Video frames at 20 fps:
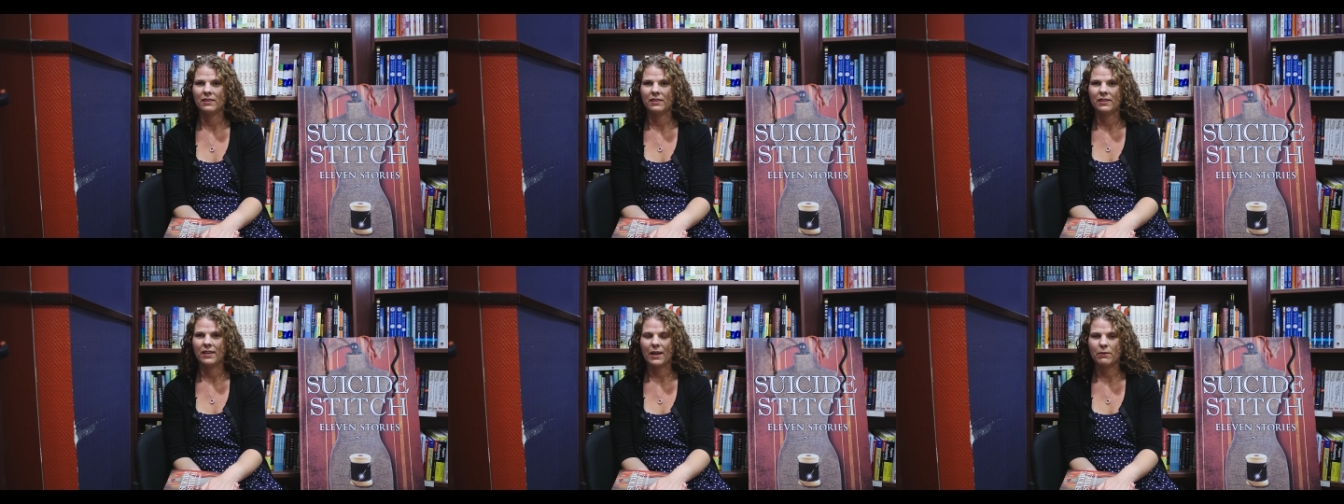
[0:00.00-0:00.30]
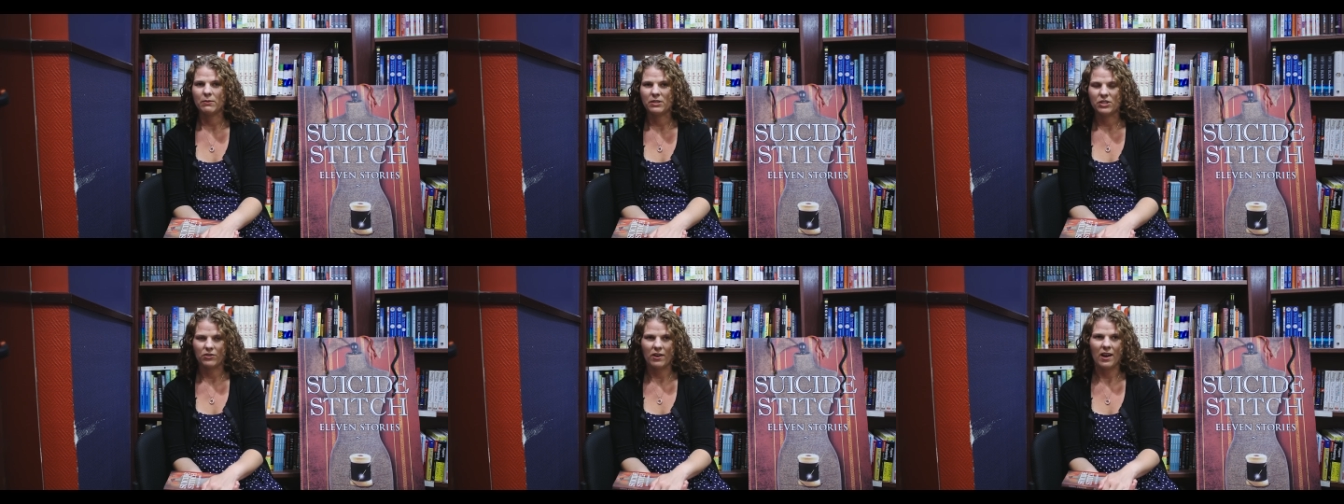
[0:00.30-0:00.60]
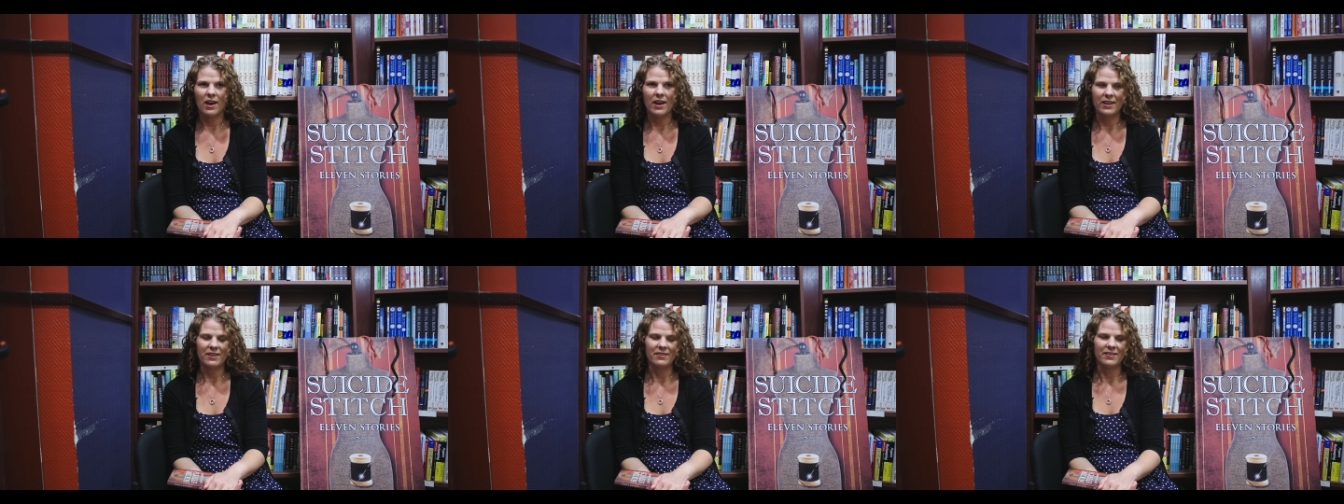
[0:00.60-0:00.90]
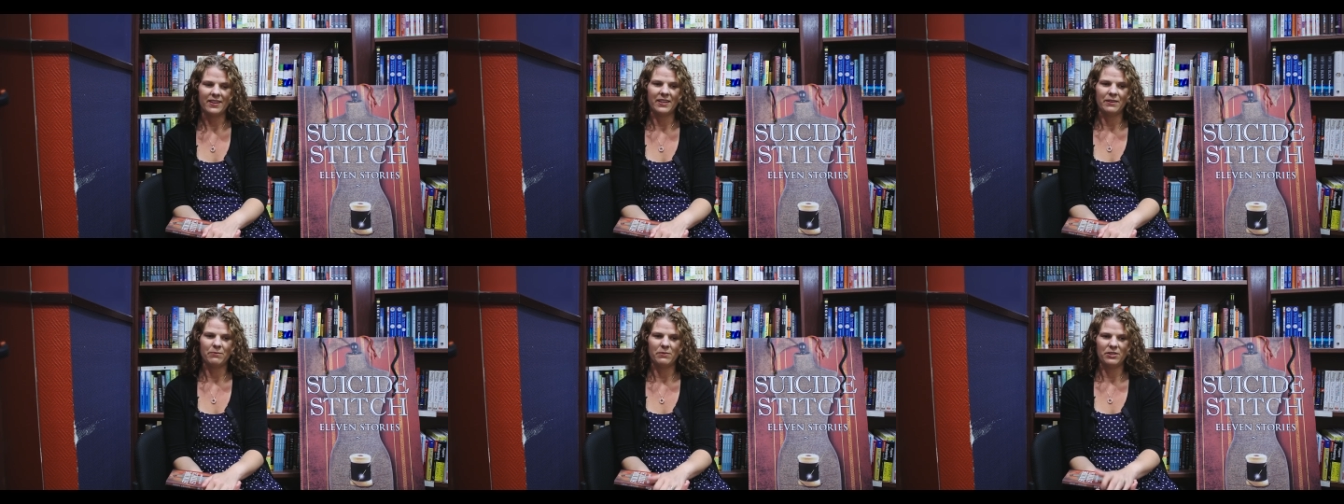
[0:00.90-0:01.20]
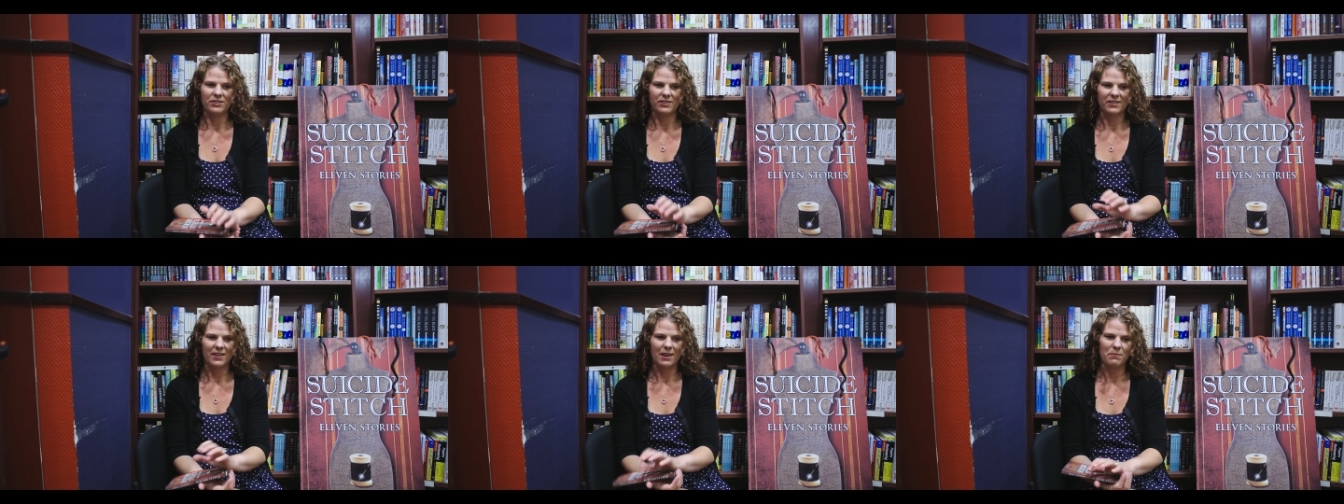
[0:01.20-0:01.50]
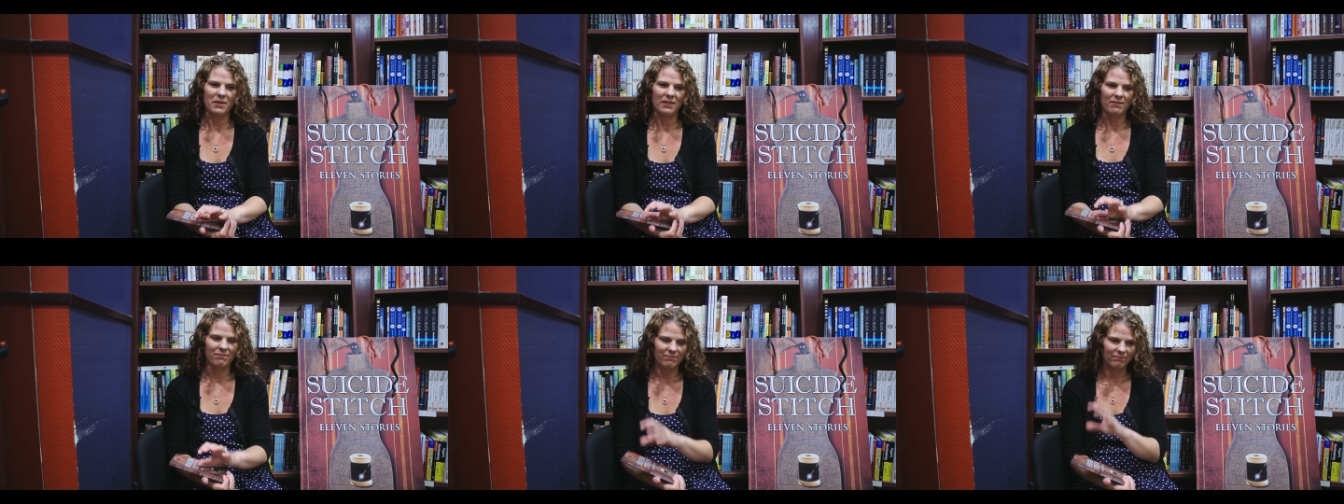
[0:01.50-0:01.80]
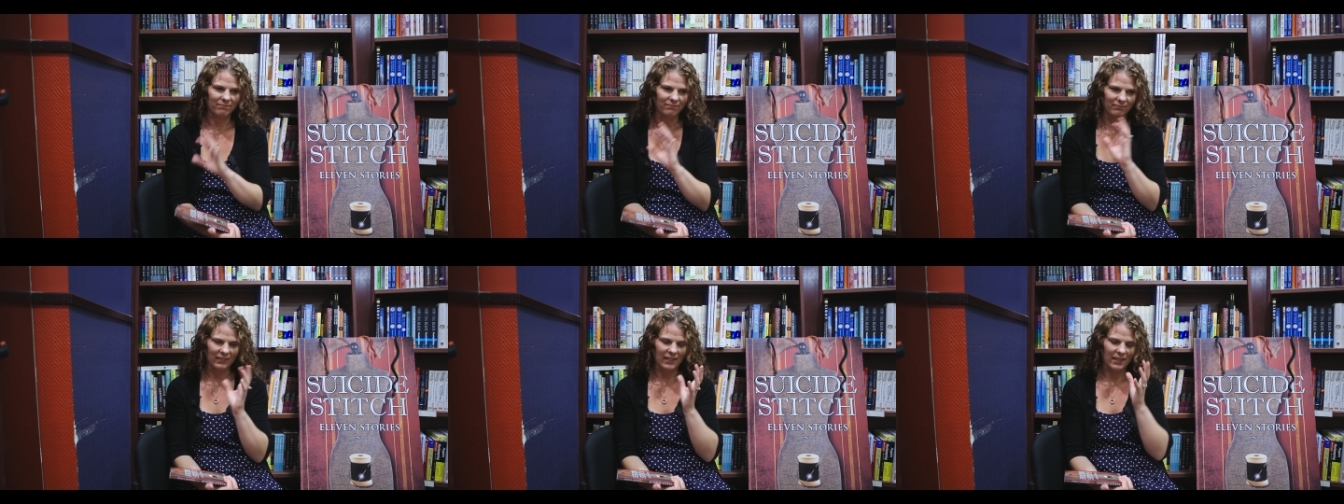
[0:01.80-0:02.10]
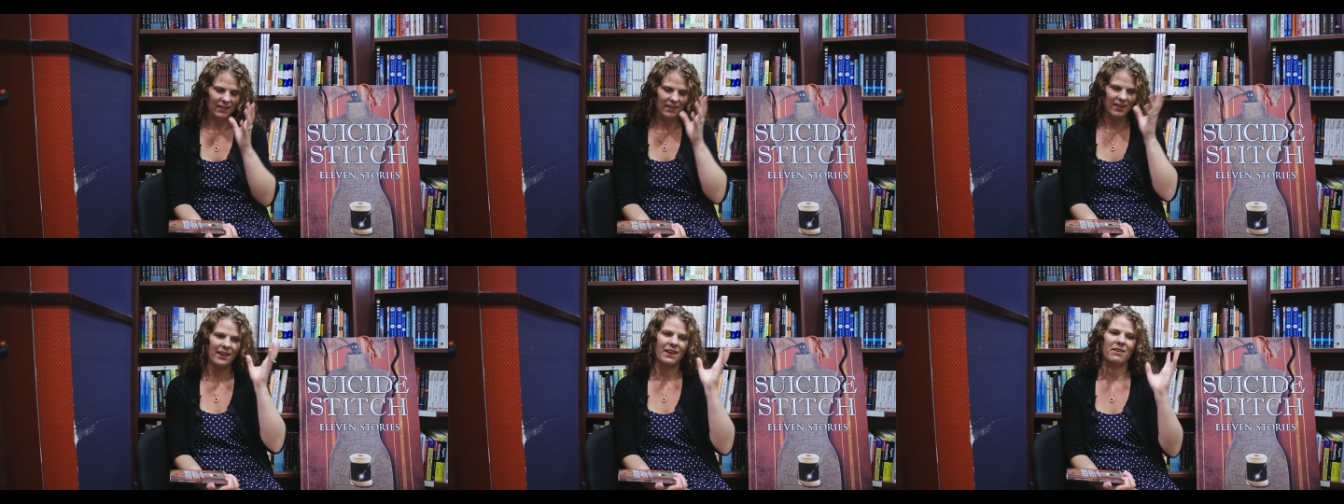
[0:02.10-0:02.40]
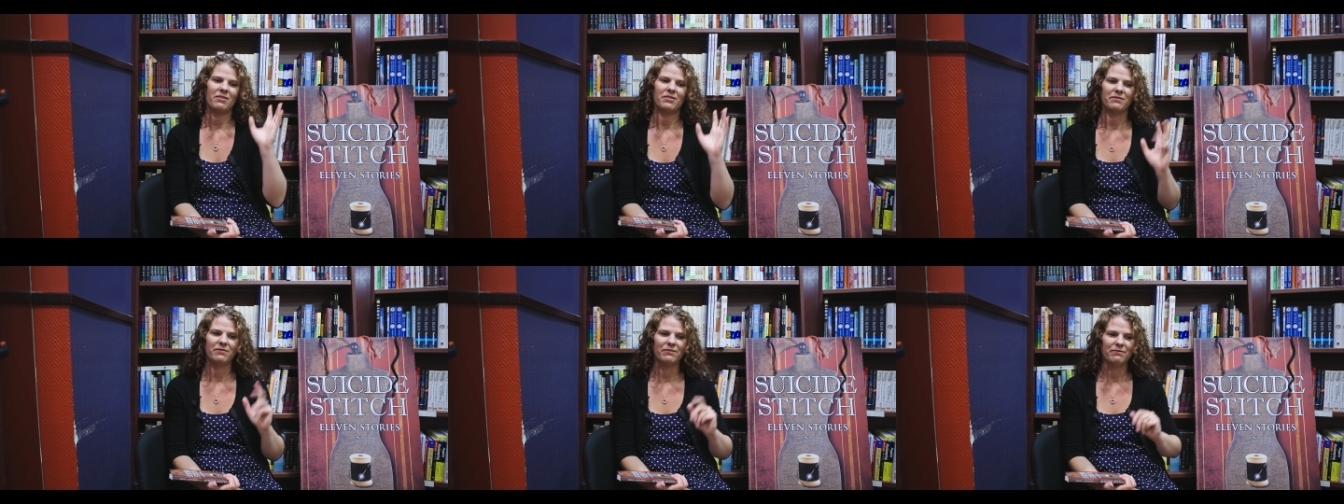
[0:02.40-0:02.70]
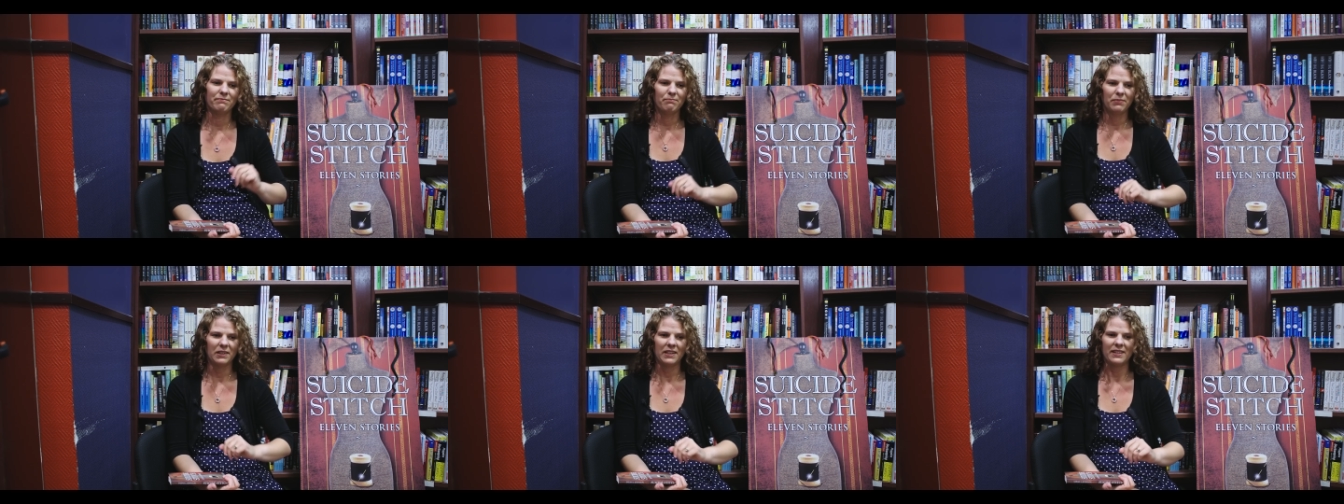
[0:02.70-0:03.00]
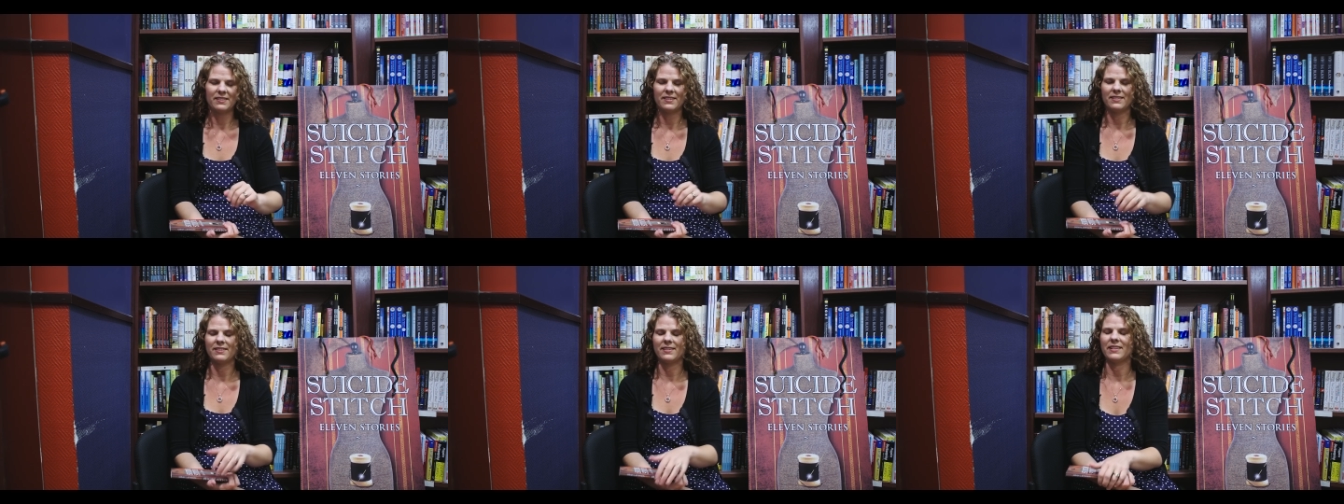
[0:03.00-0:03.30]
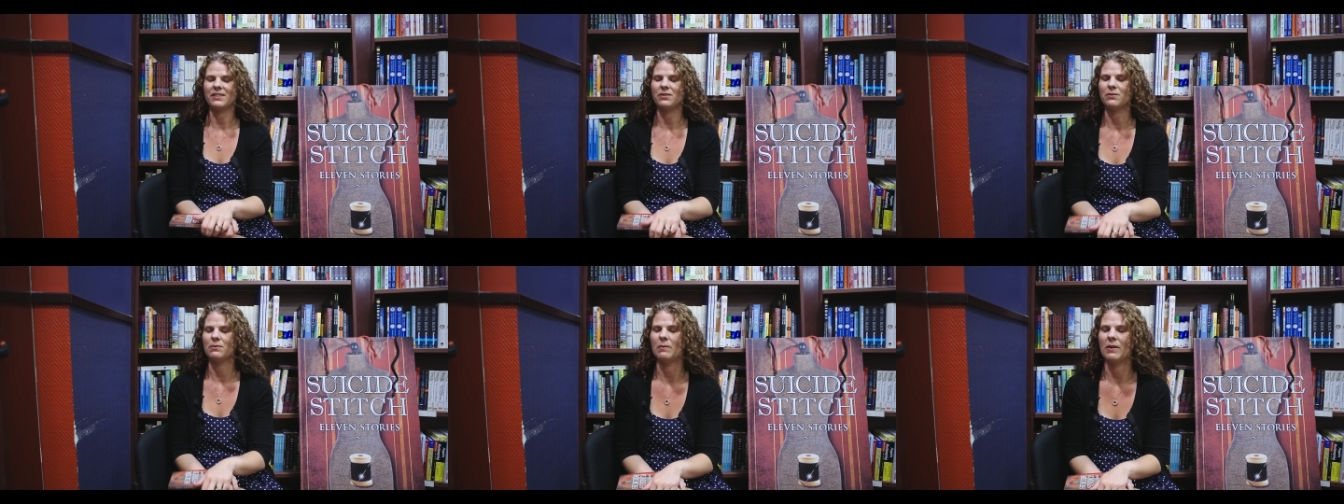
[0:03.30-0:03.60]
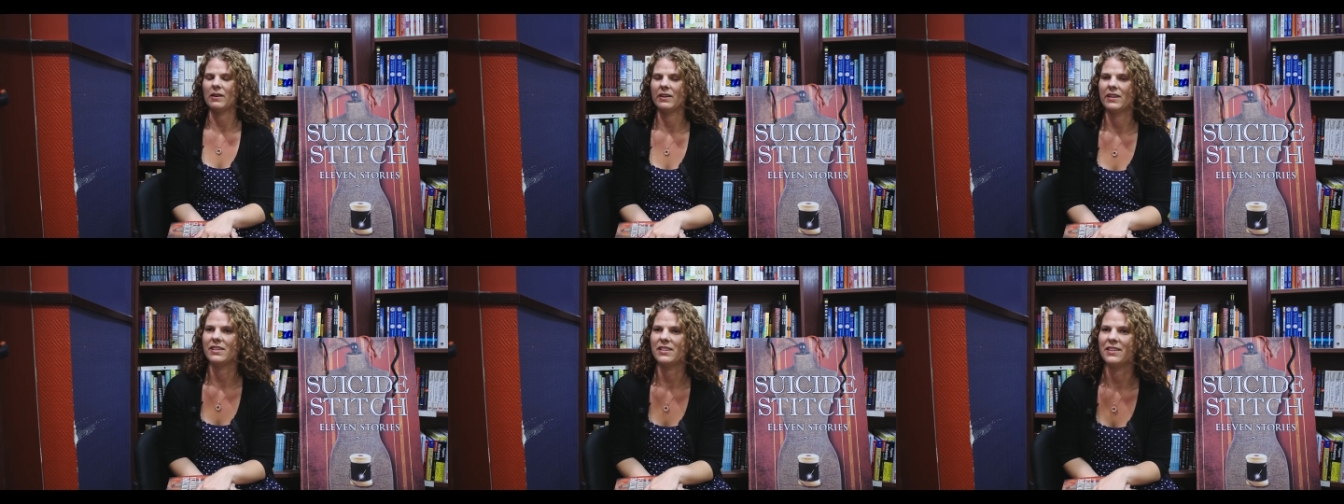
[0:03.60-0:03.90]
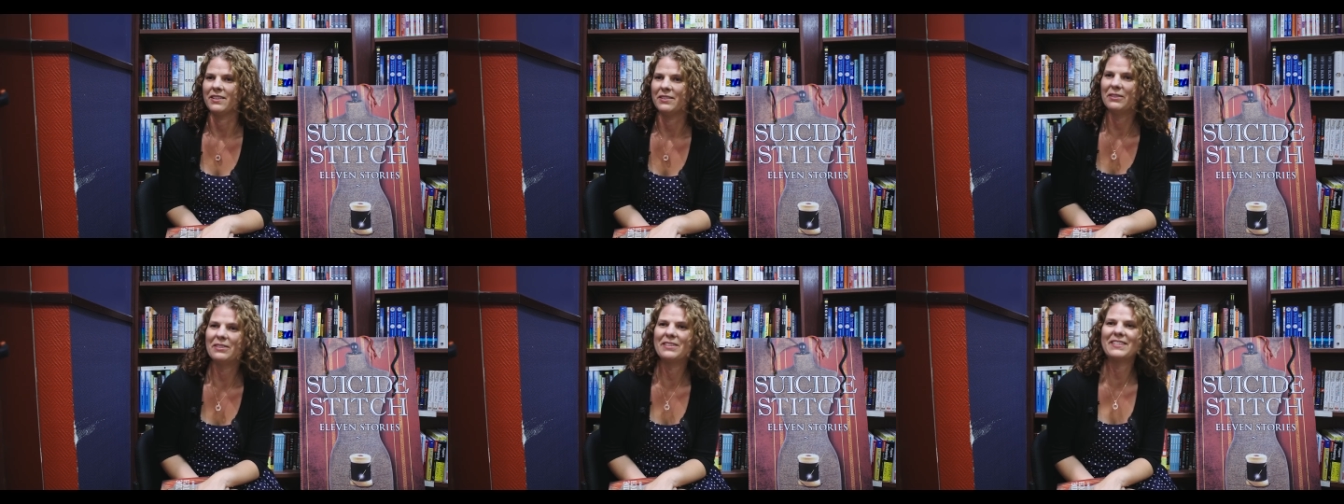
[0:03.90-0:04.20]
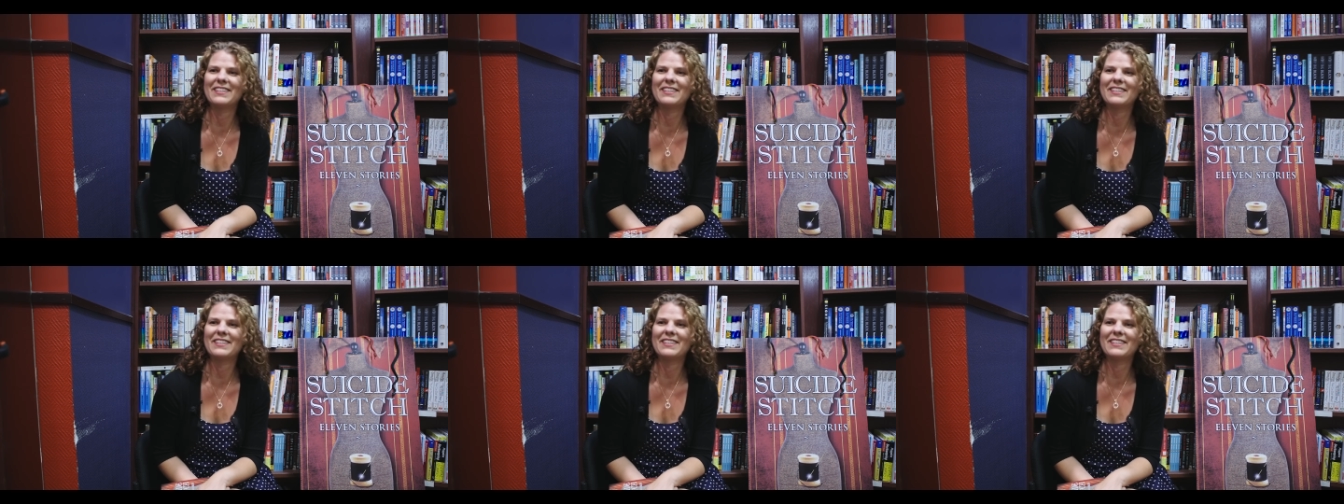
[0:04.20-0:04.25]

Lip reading: I would try, and then it would just come leaking out of places I don't want it to.